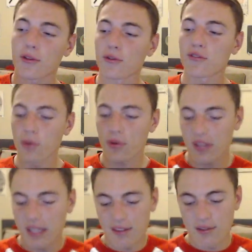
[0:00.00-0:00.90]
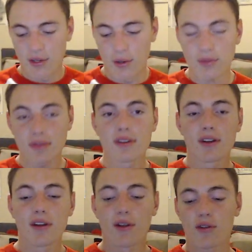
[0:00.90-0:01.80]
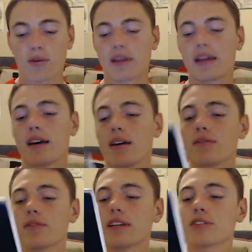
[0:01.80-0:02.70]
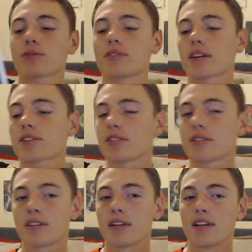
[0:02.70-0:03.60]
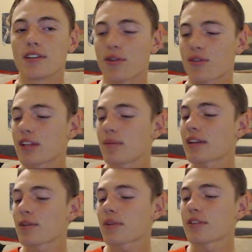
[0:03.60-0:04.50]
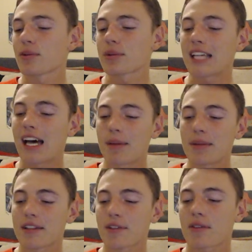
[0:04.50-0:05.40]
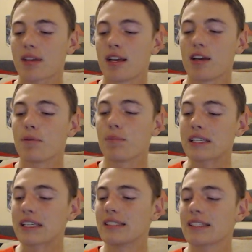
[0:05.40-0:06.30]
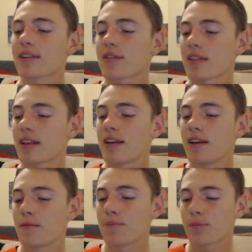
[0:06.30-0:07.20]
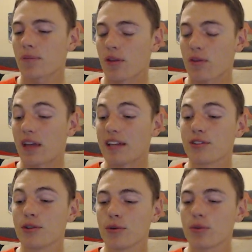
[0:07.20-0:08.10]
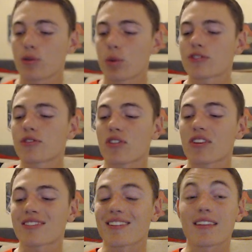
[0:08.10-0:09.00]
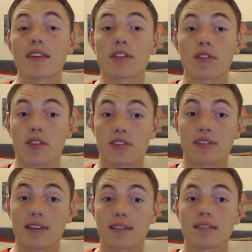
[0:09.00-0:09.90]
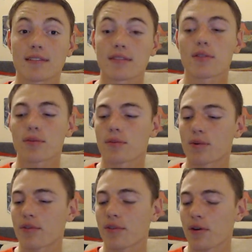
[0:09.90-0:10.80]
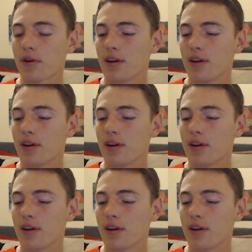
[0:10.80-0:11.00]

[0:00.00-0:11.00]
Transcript: 4 sides in total. So we have introduction. Does anybody really know what time it is? Beginnings. Side 2, questions 67 and 68. It's one of their